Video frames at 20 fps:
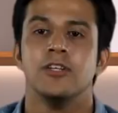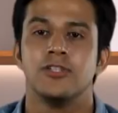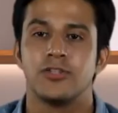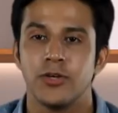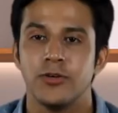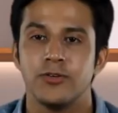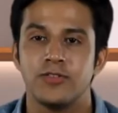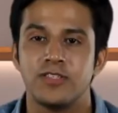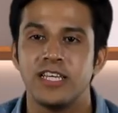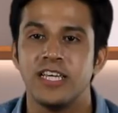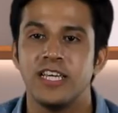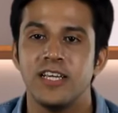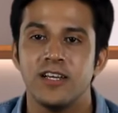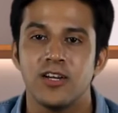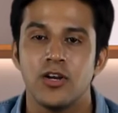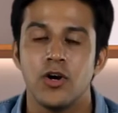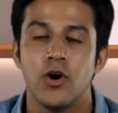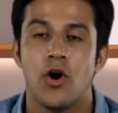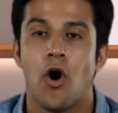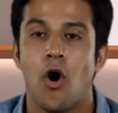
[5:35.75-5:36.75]
So you see,
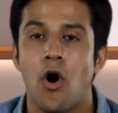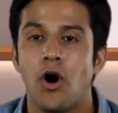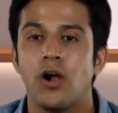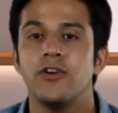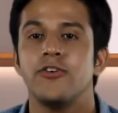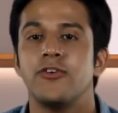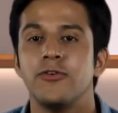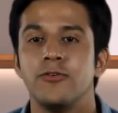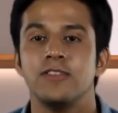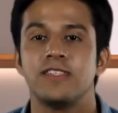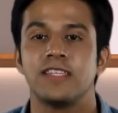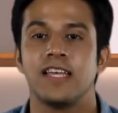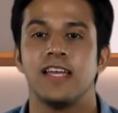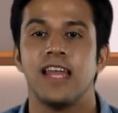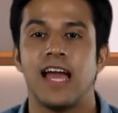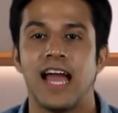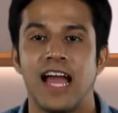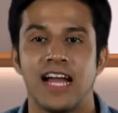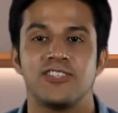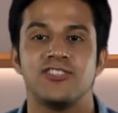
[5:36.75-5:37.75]
all rules
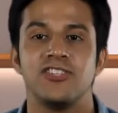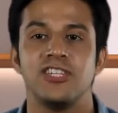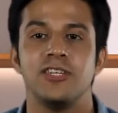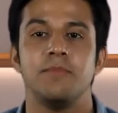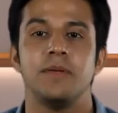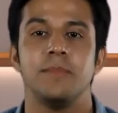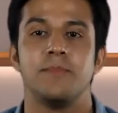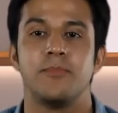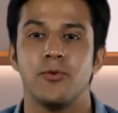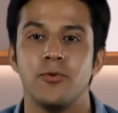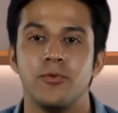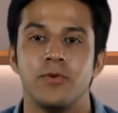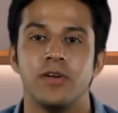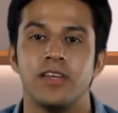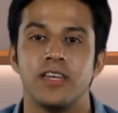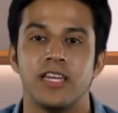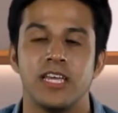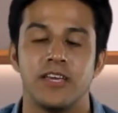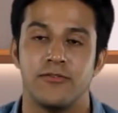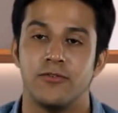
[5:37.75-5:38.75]
can actually be
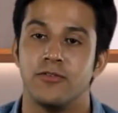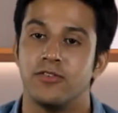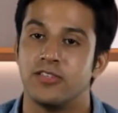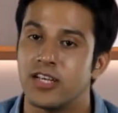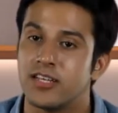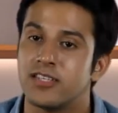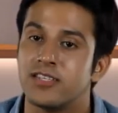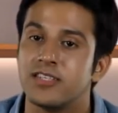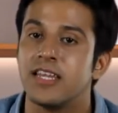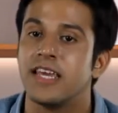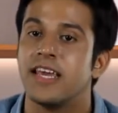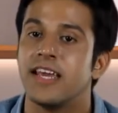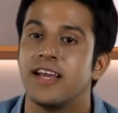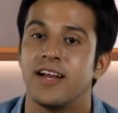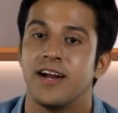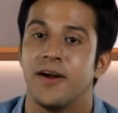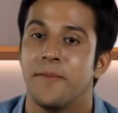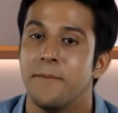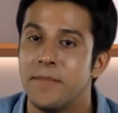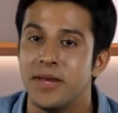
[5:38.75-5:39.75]
proven if you just
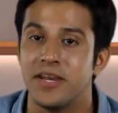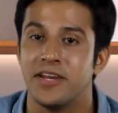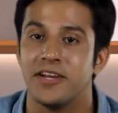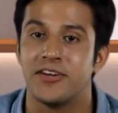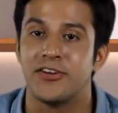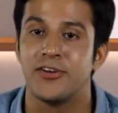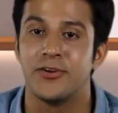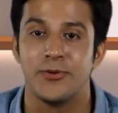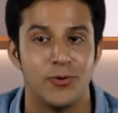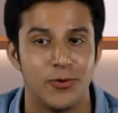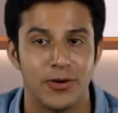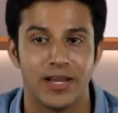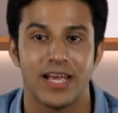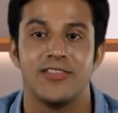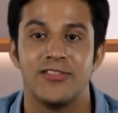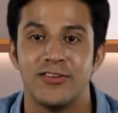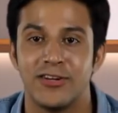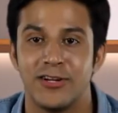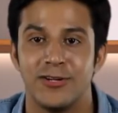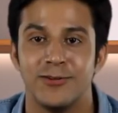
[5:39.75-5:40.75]
take a minute to look
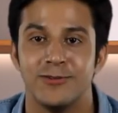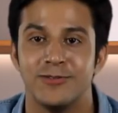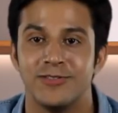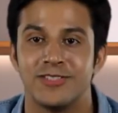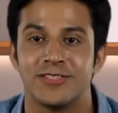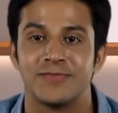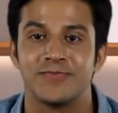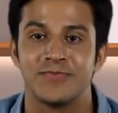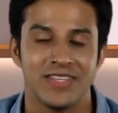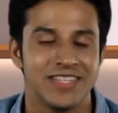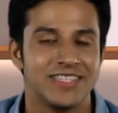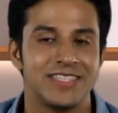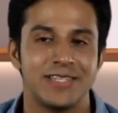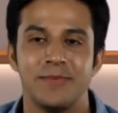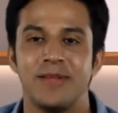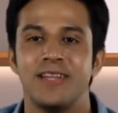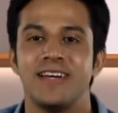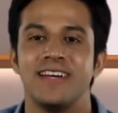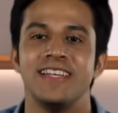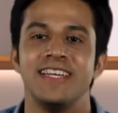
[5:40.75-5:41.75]
at the clues.
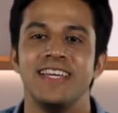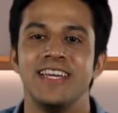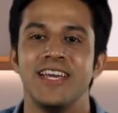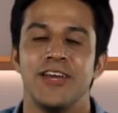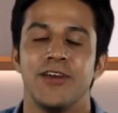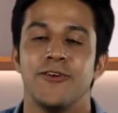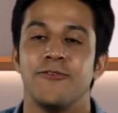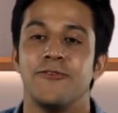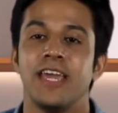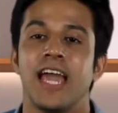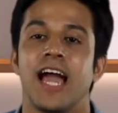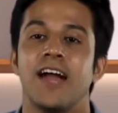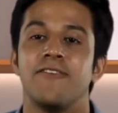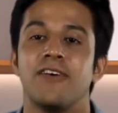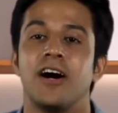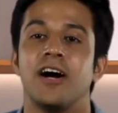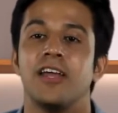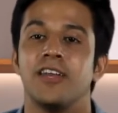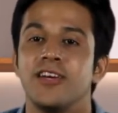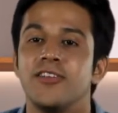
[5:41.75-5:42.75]
Similarly, we
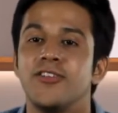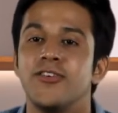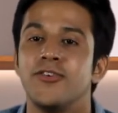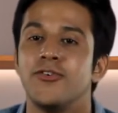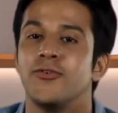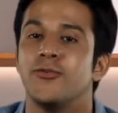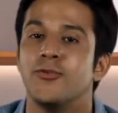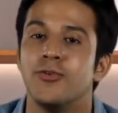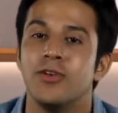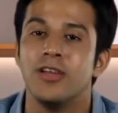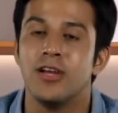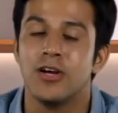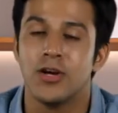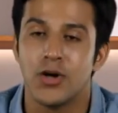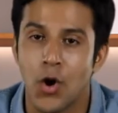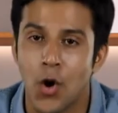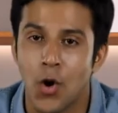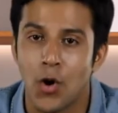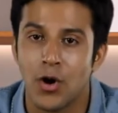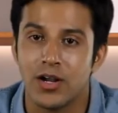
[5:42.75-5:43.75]
have another rule
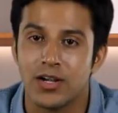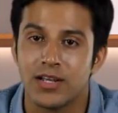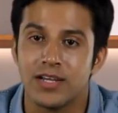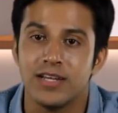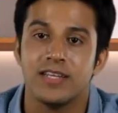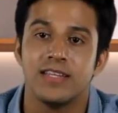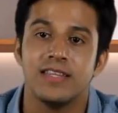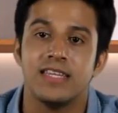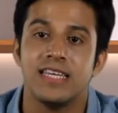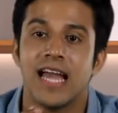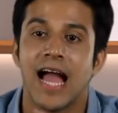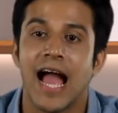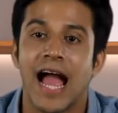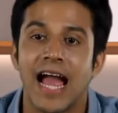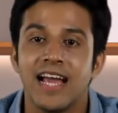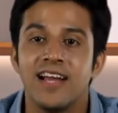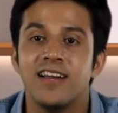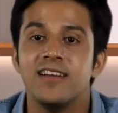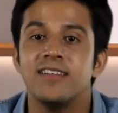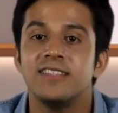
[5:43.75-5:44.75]
called the
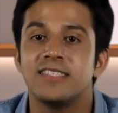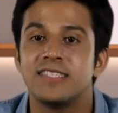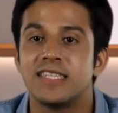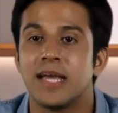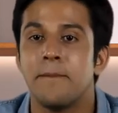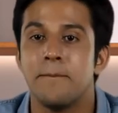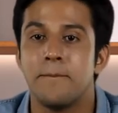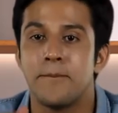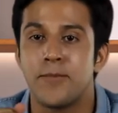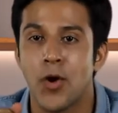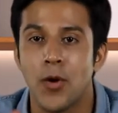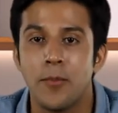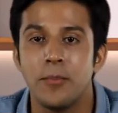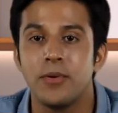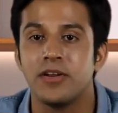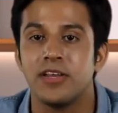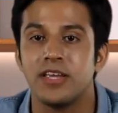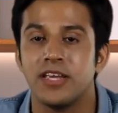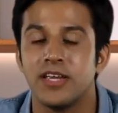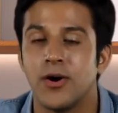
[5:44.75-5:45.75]
angle sum
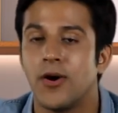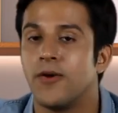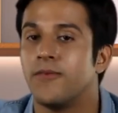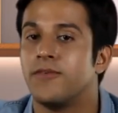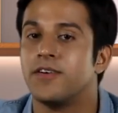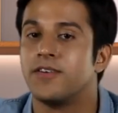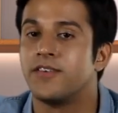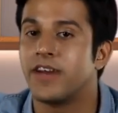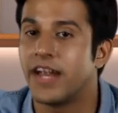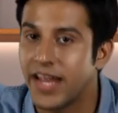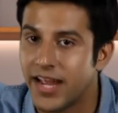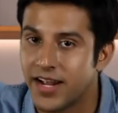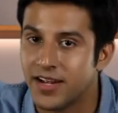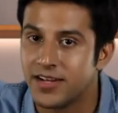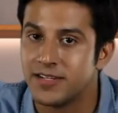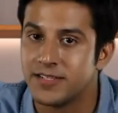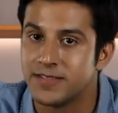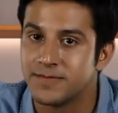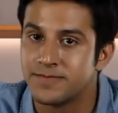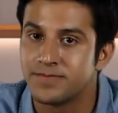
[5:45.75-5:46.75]
property of a
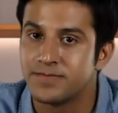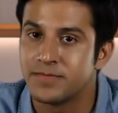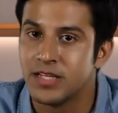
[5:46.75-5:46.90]
triangle.